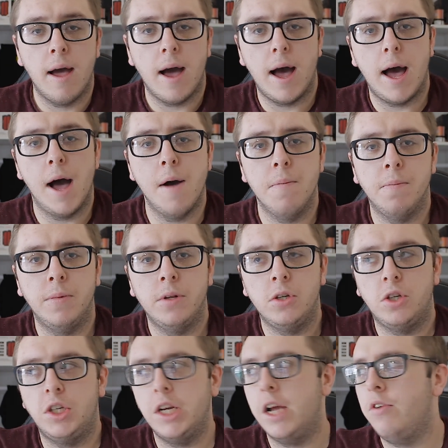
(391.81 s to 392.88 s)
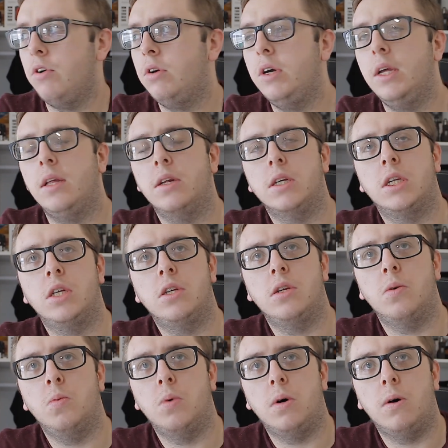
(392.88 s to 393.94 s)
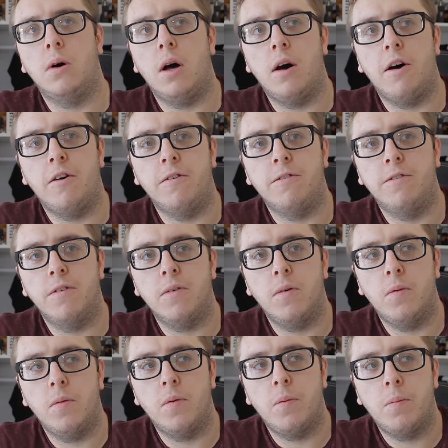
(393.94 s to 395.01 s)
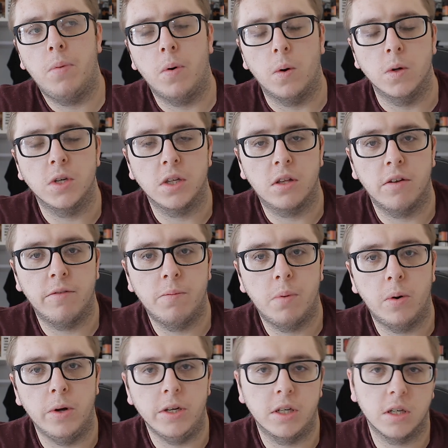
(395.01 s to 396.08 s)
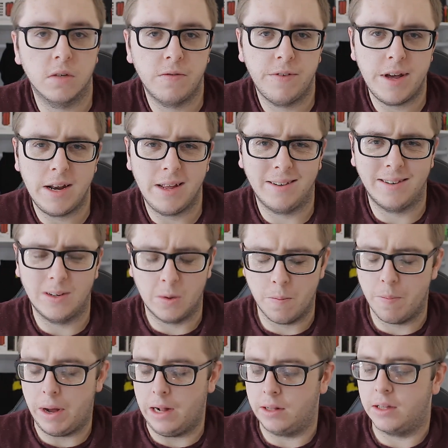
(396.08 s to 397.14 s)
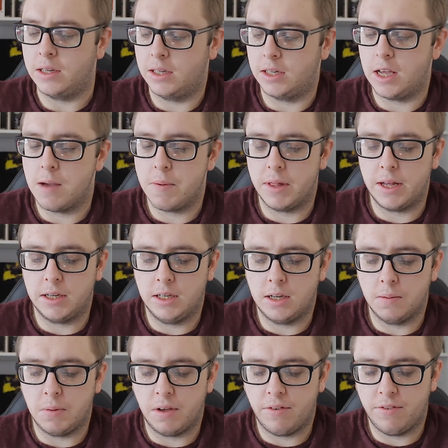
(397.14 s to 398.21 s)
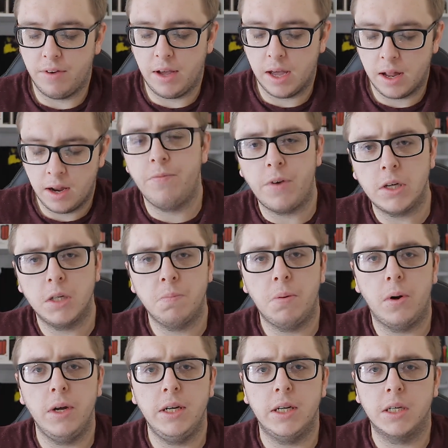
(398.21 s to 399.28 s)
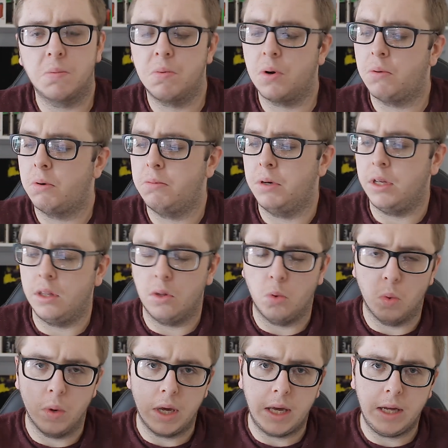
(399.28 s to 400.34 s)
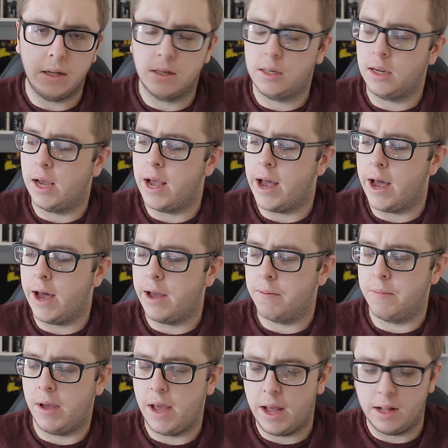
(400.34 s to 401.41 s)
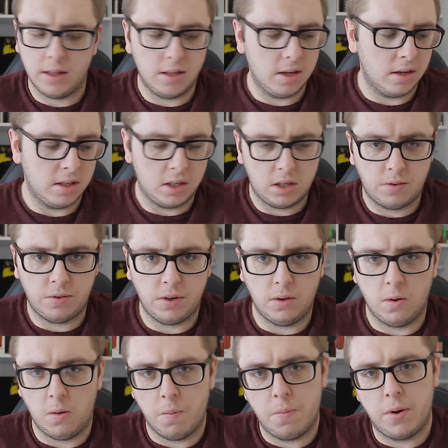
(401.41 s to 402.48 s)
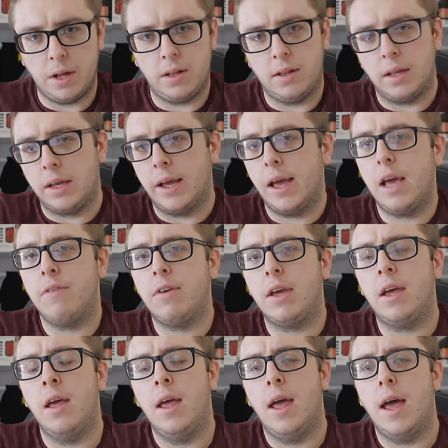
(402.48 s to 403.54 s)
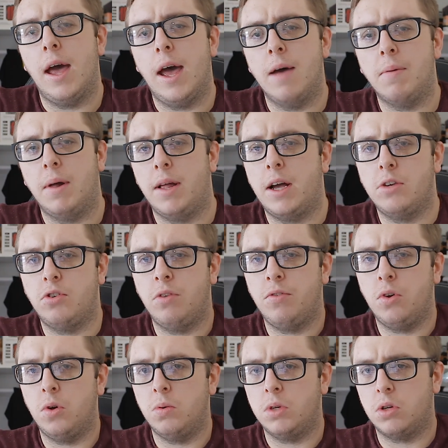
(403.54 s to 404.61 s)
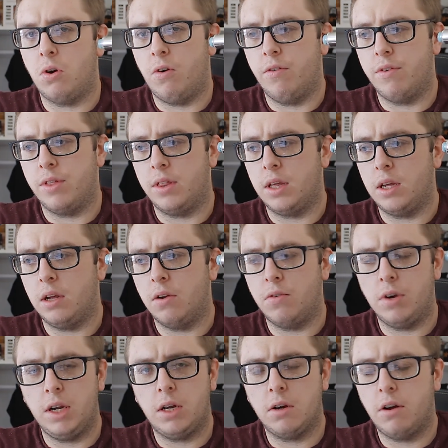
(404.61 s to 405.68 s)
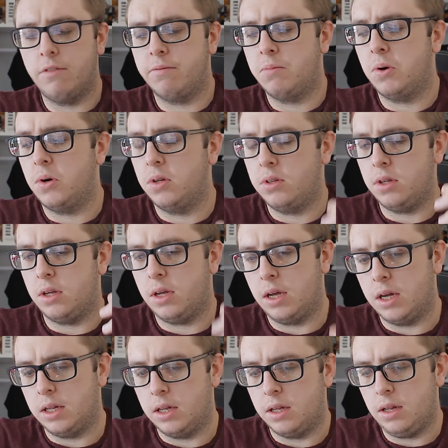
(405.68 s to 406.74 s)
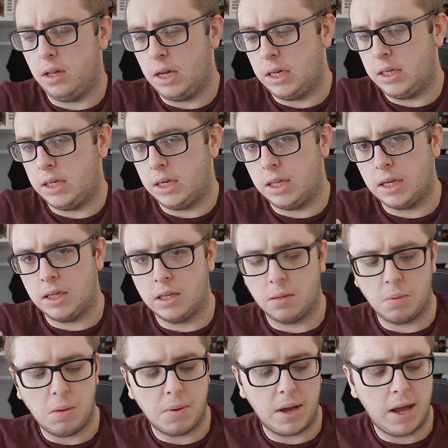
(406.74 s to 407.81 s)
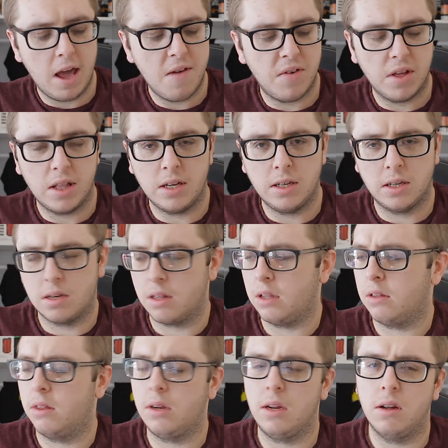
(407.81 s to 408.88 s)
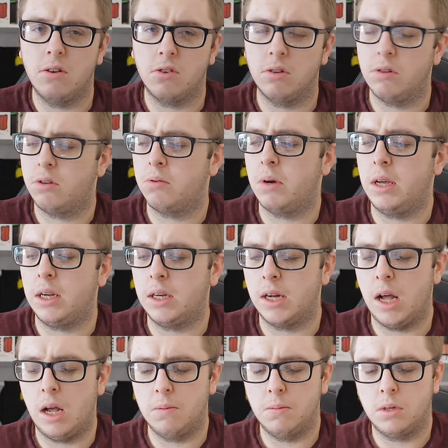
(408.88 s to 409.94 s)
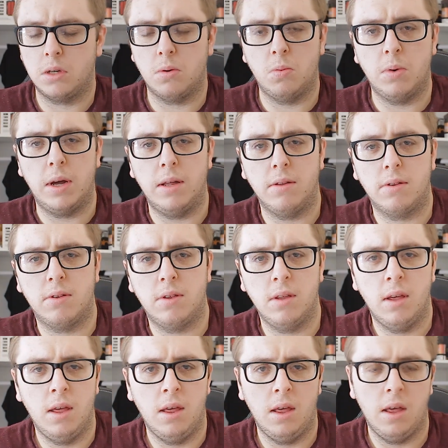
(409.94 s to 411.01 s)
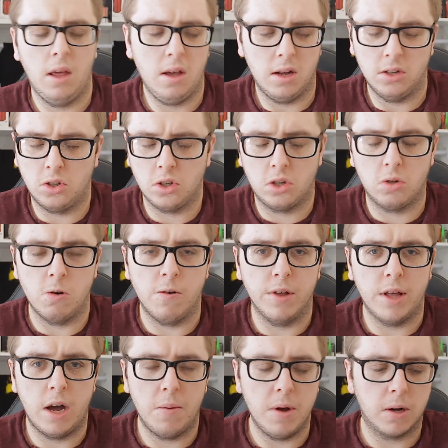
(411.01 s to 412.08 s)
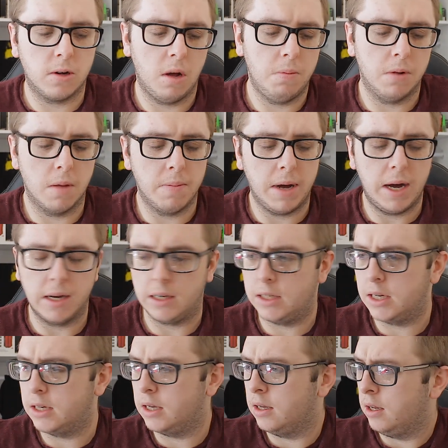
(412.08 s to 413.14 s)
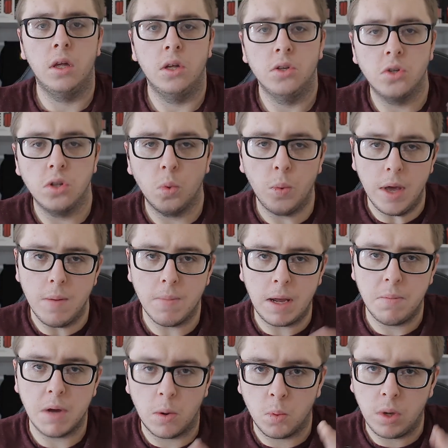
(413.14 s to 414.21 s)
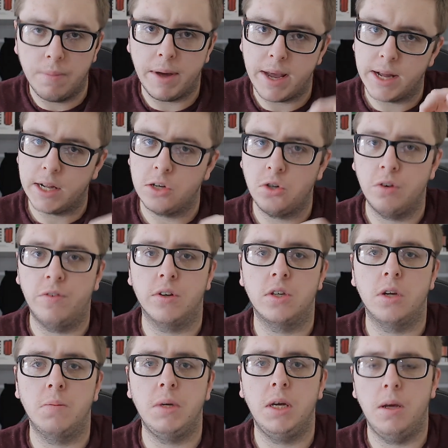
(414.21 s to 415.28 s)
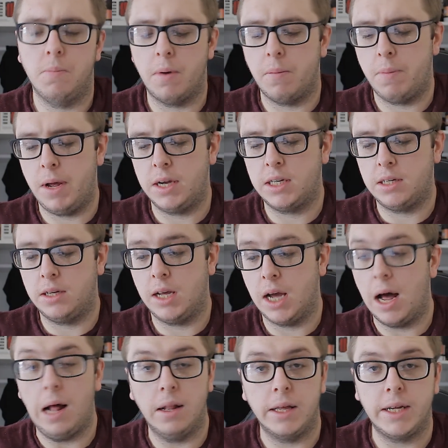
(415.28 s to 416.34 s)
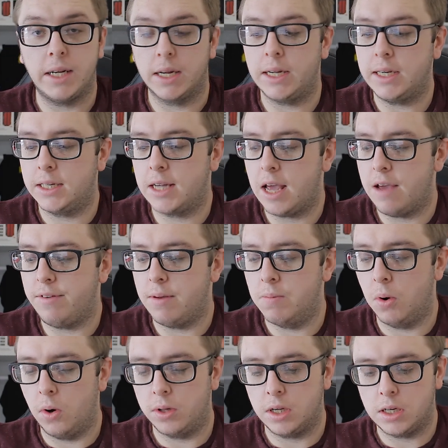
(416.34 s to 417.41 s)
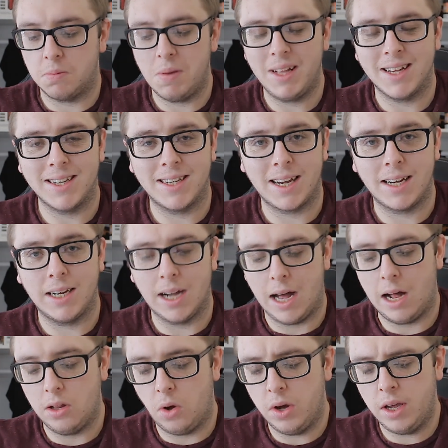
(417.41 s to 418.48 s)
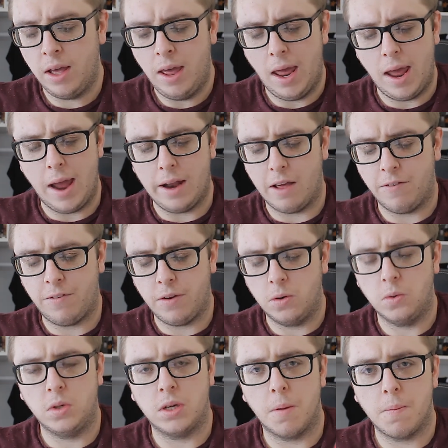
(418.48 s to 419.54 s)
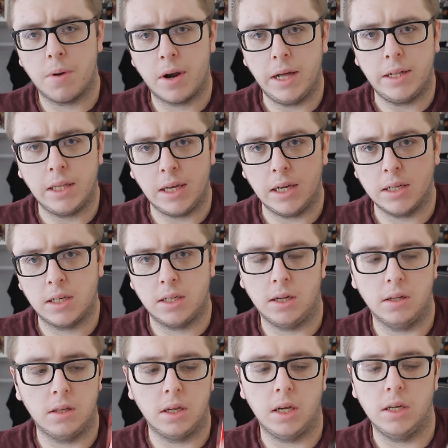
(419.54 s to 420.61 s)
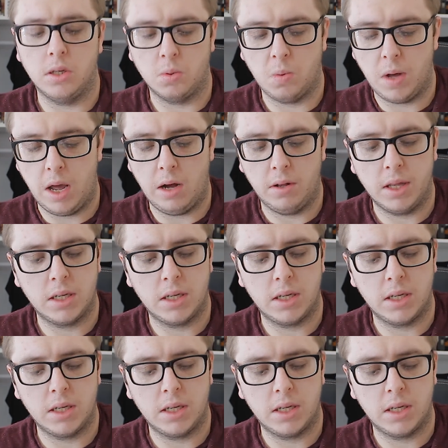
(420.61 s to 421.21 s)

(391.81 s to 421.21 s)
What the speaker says: Generally this will have positive points. There's very little bad to say about this, to be fair. First point is probably the weight. It does feel pretty heavy. My last review was of the recurve mod, and I'd say this is a wee bit heavier. This is, I think, 320 grams with, or just over that, with a couple of batteries in it. So the weight might be a wee bit of an issue for some of you, but personally I like a nice heavy mod. It is made of zinc alloy and it feels pretty sturdy as well.